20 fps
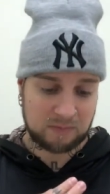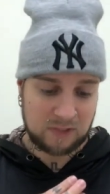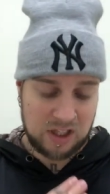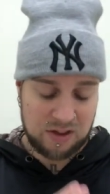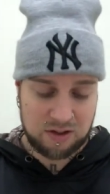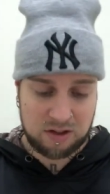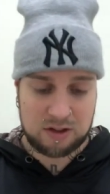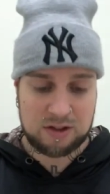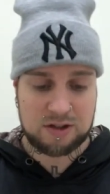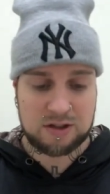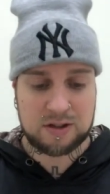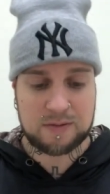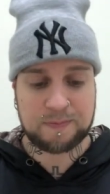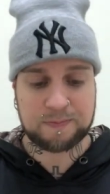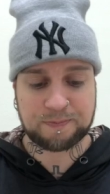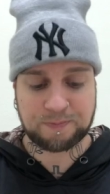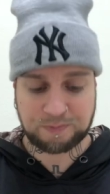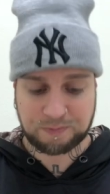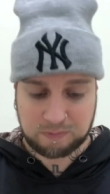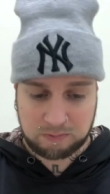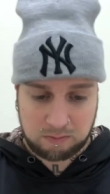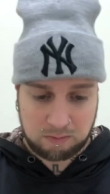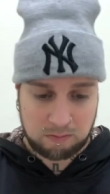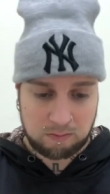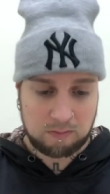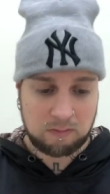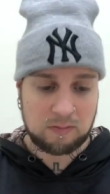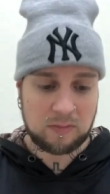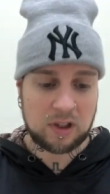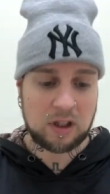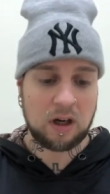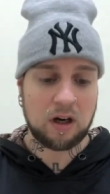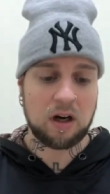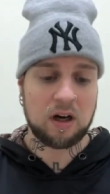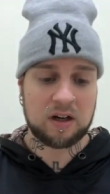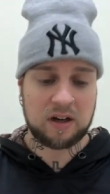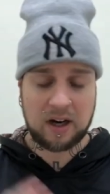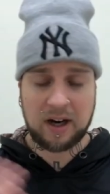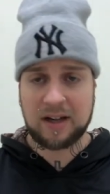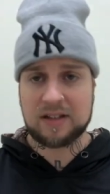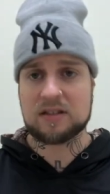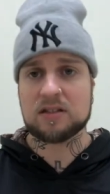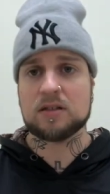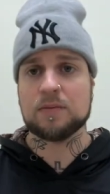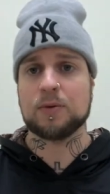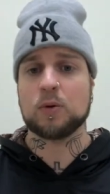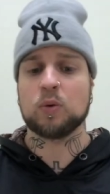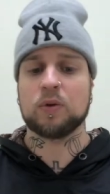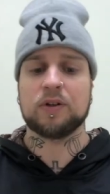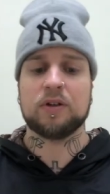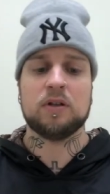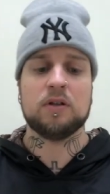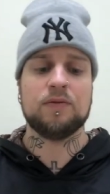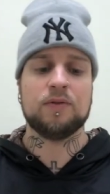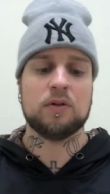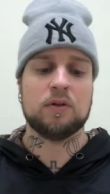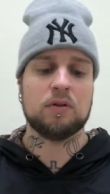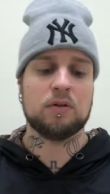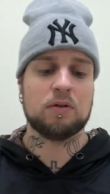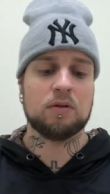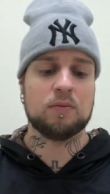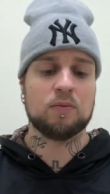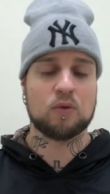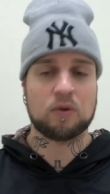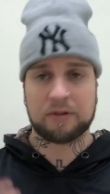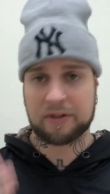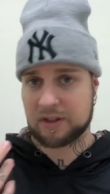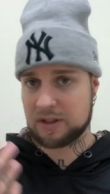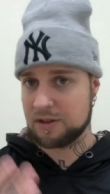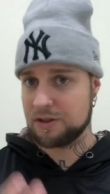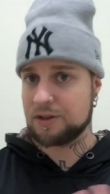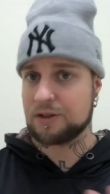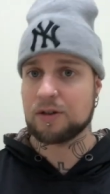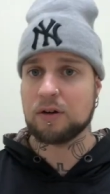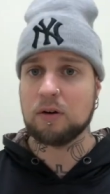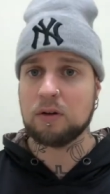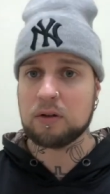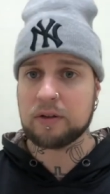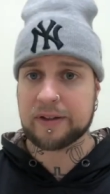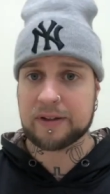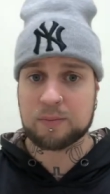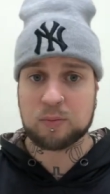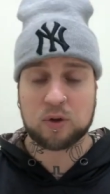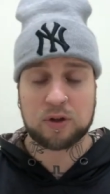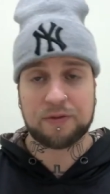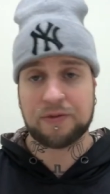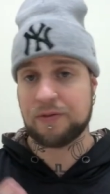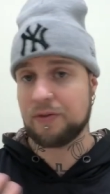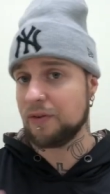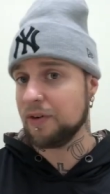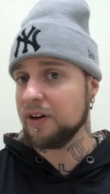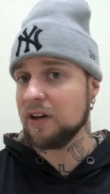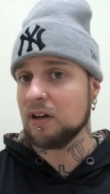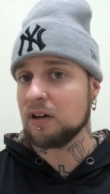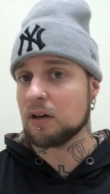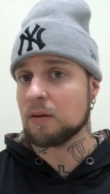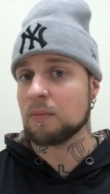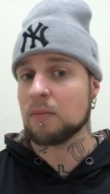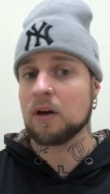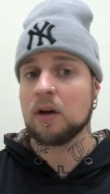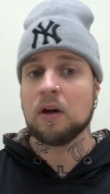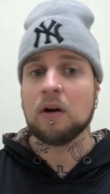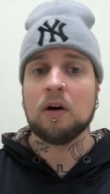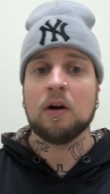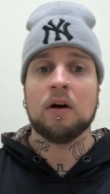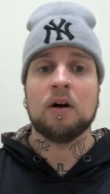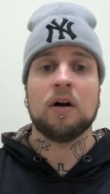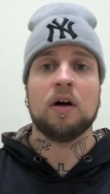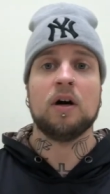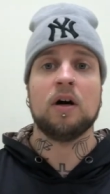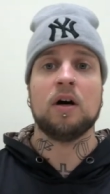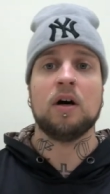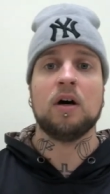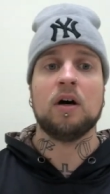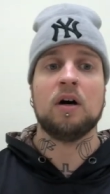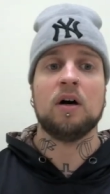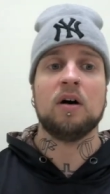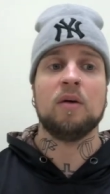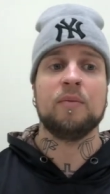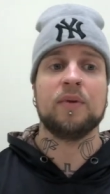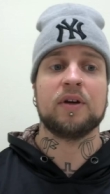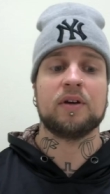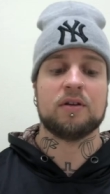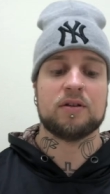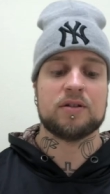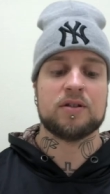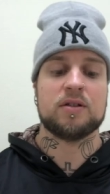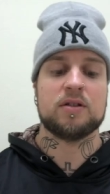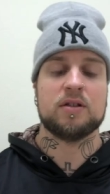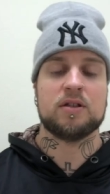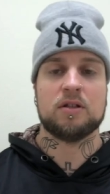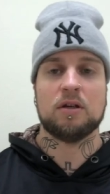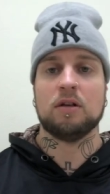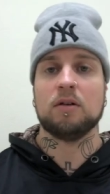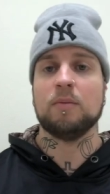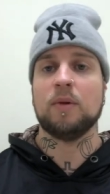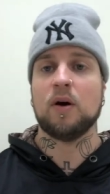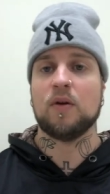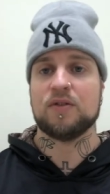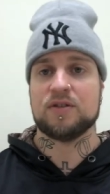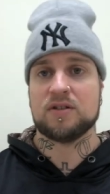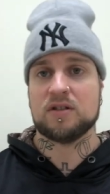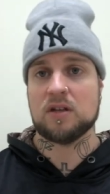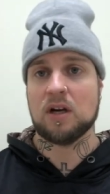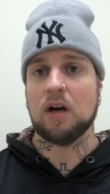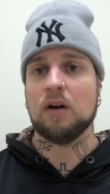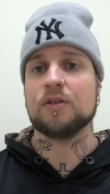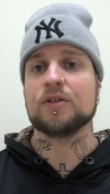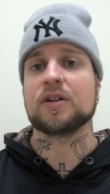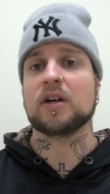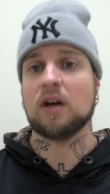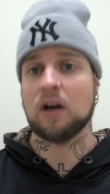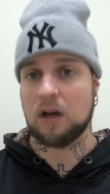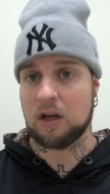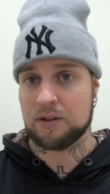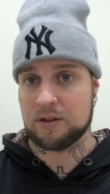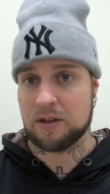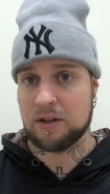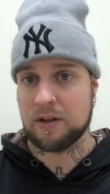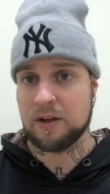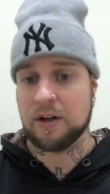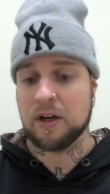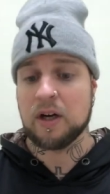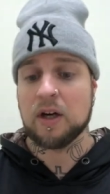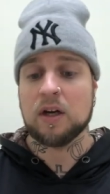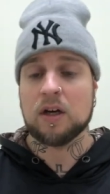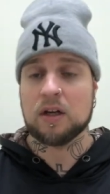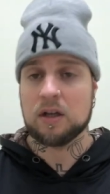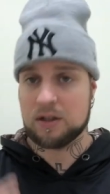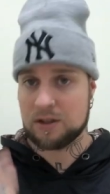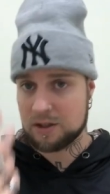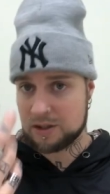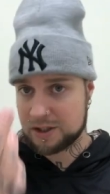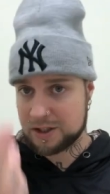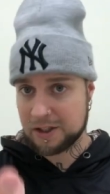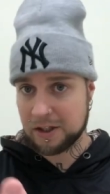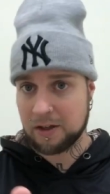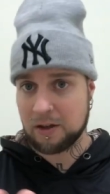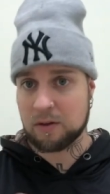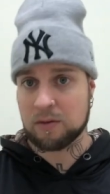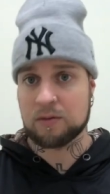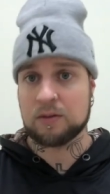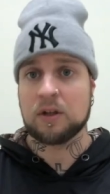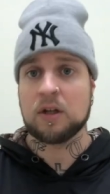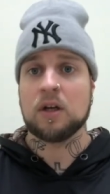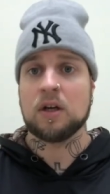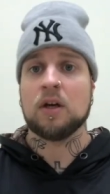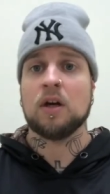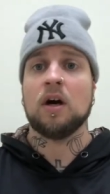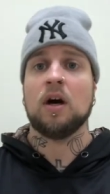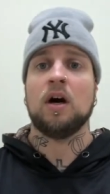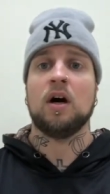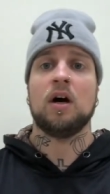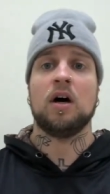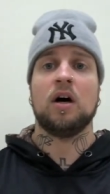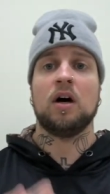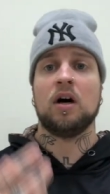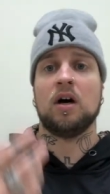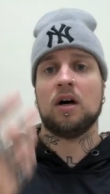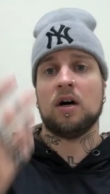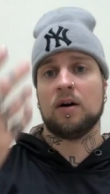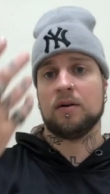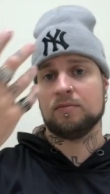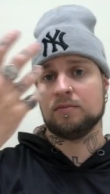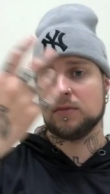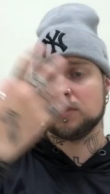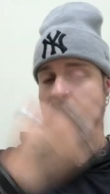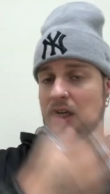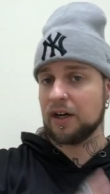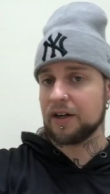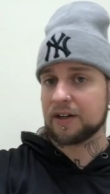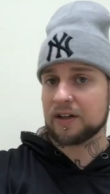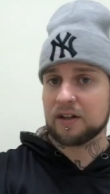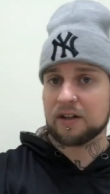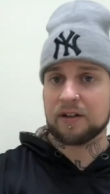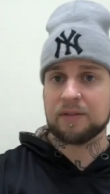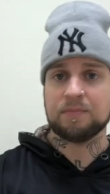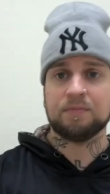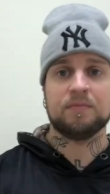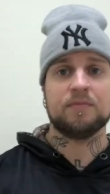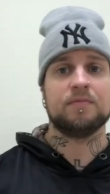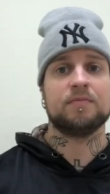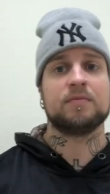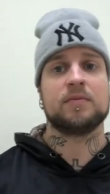this concept will give you more control and more freedom, because it's all about the sound color in your tone. Darker